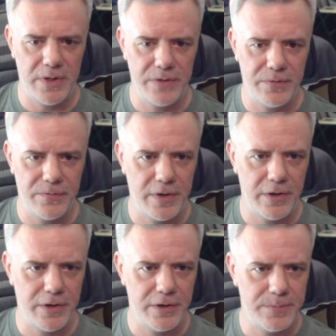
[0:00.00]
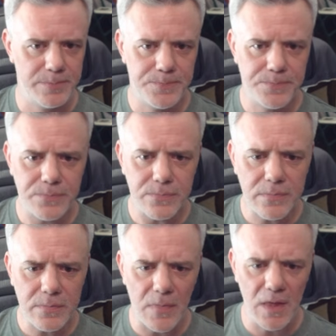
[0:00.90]
like for Fire Knight
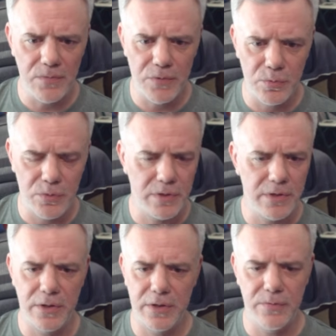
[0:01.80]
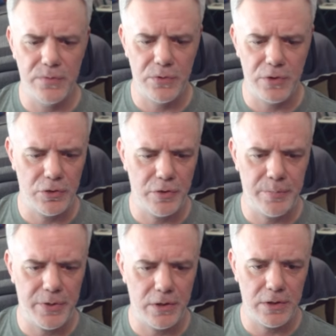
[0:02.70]
if you're really looking for a
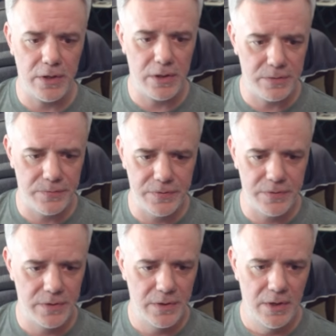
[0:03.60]
great pair of gloves.